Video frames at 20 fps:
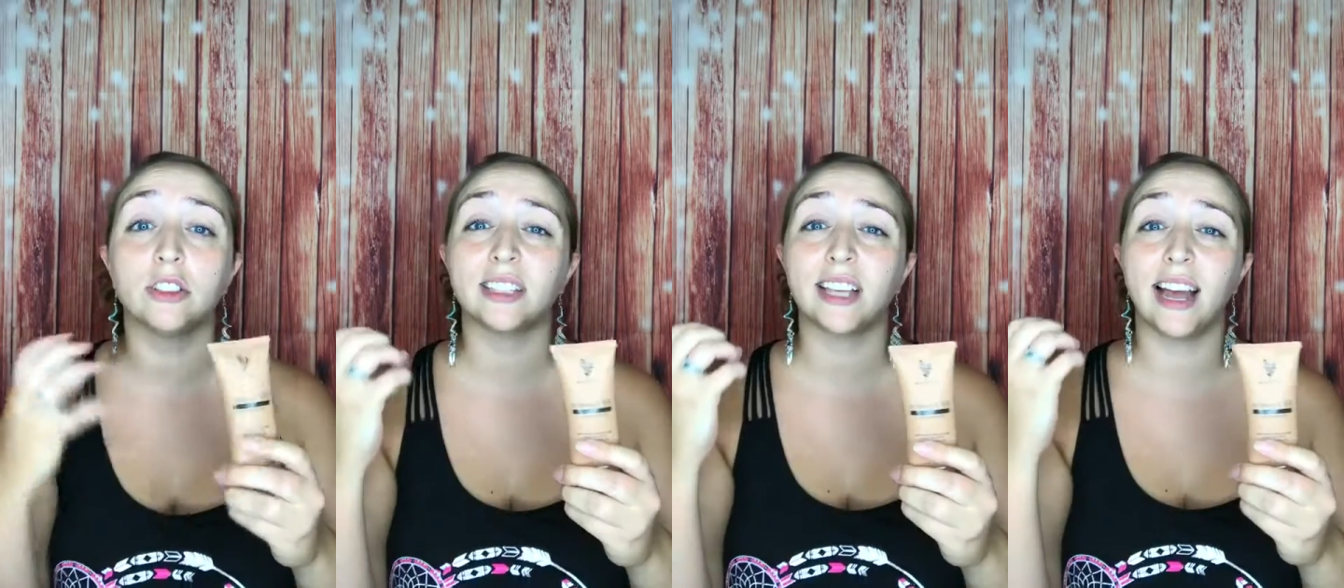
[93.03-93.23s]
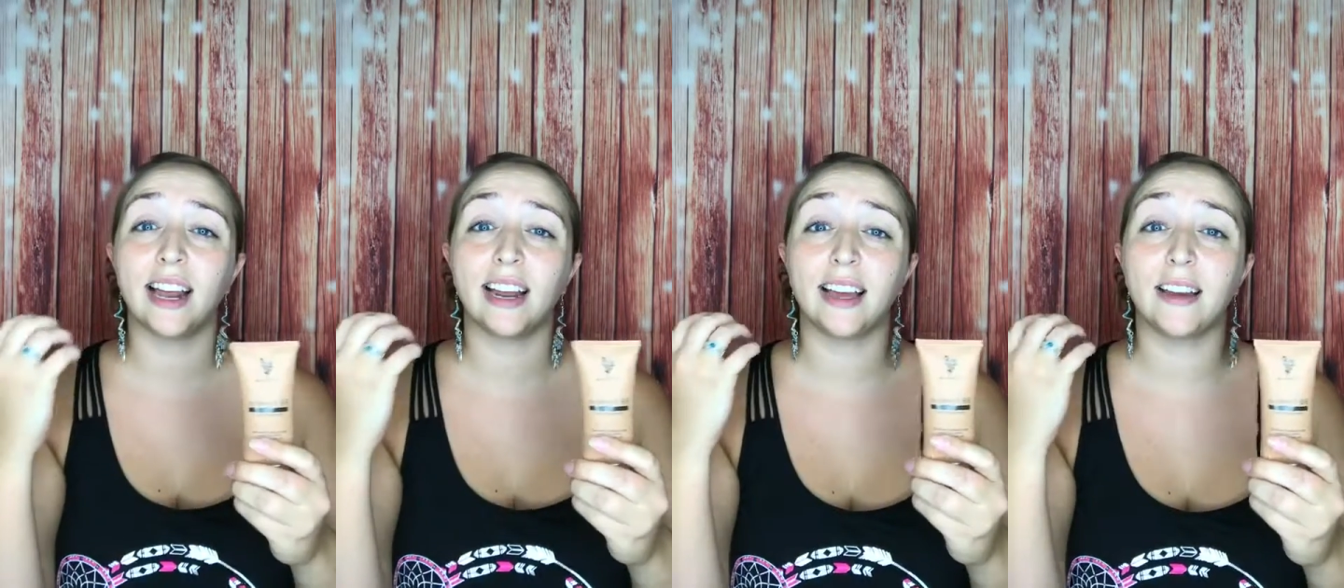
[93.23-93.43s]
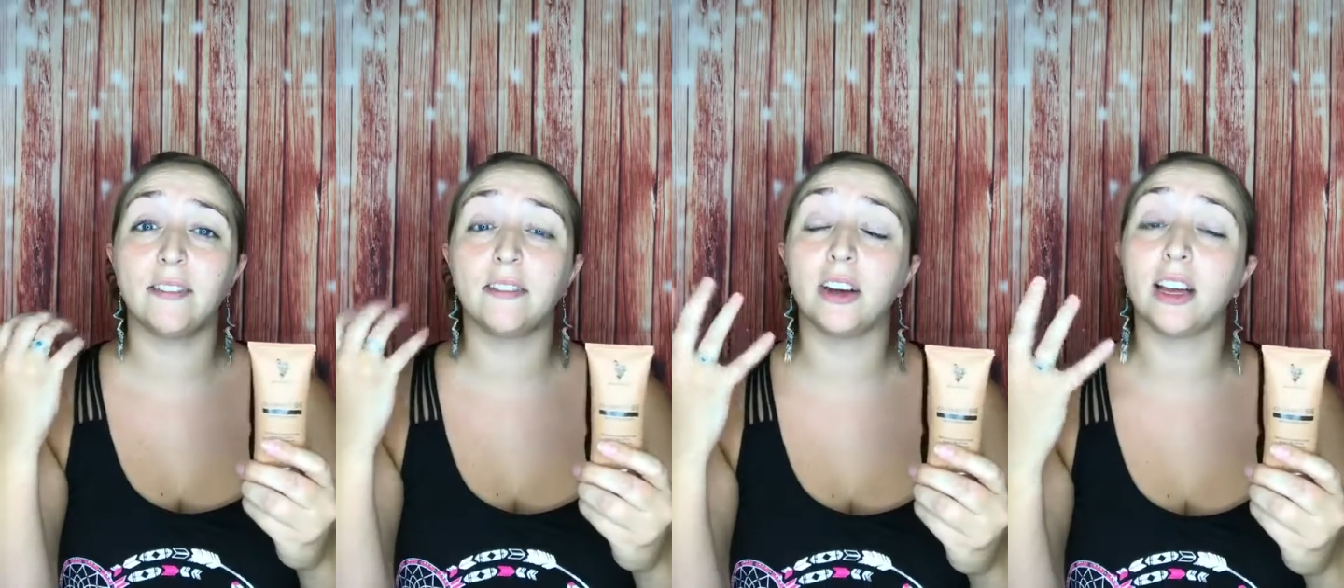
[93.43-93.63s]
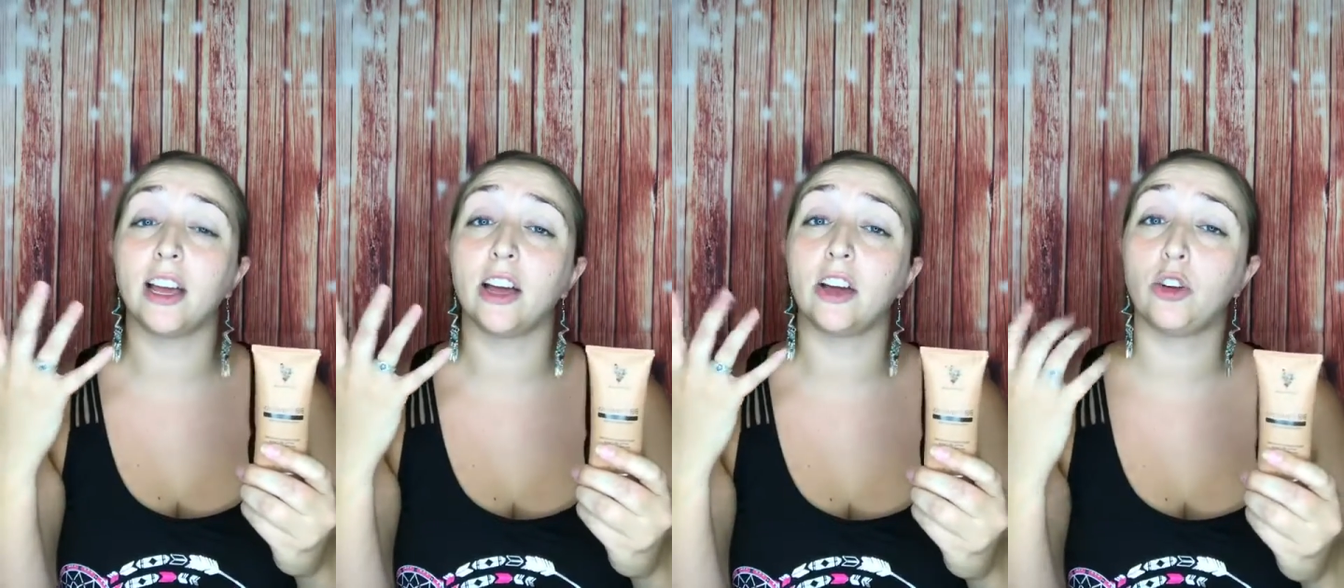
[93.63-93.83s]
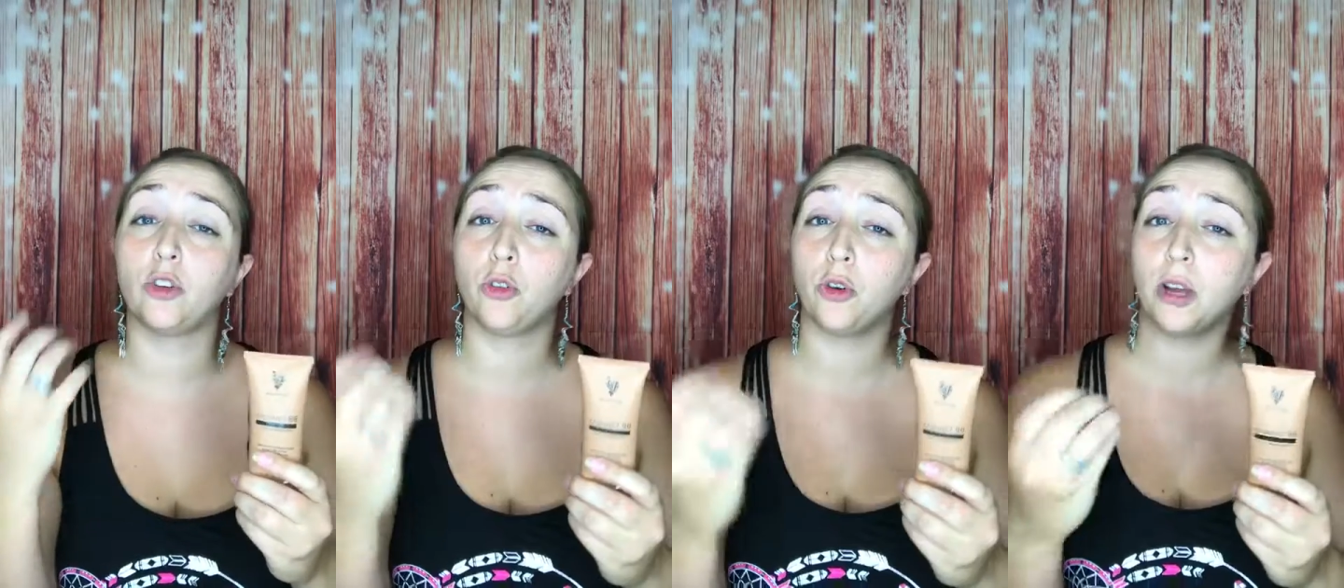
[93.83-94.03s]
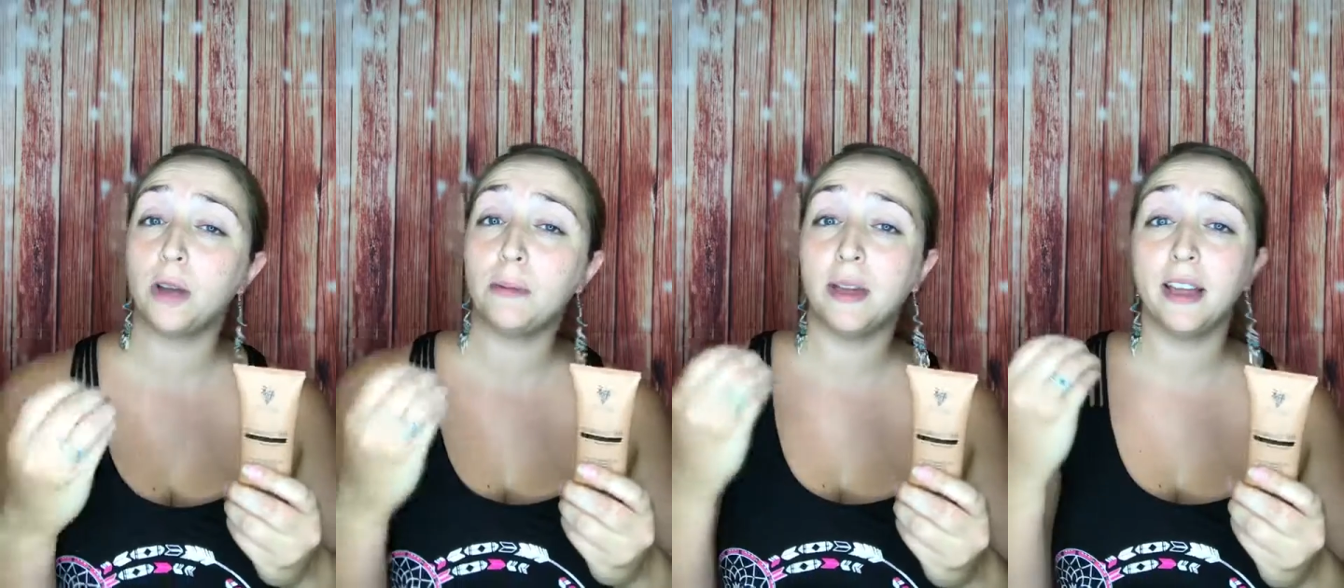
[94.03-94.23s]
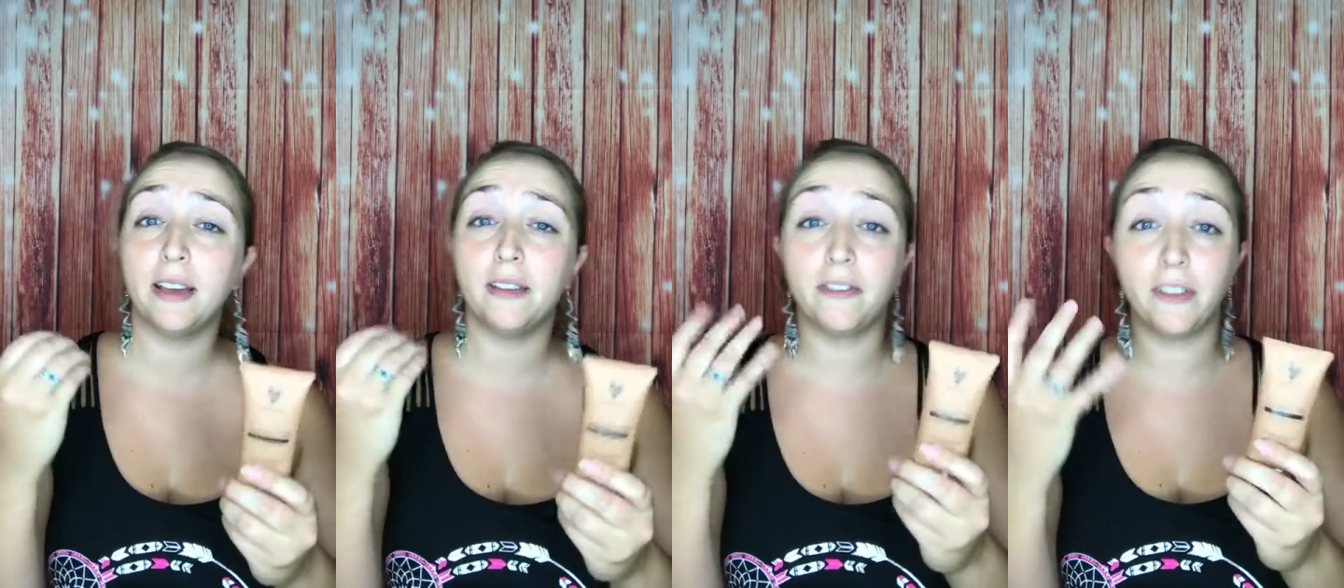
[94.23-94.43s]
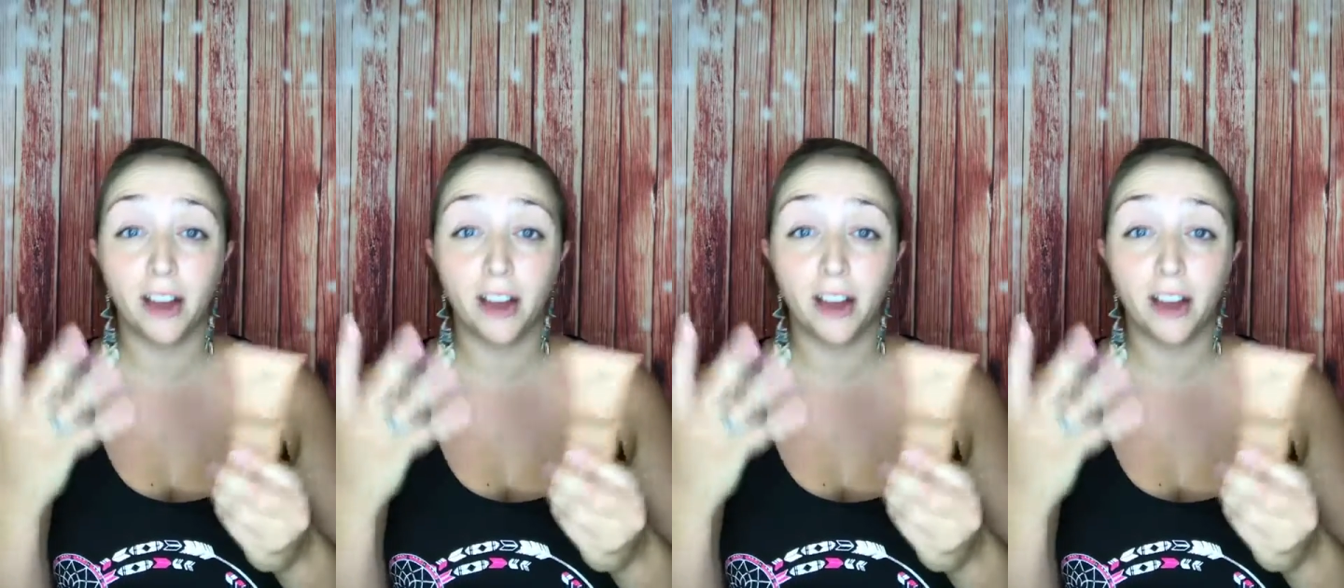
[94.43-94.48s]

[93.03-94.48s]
It's got kind of like a creamy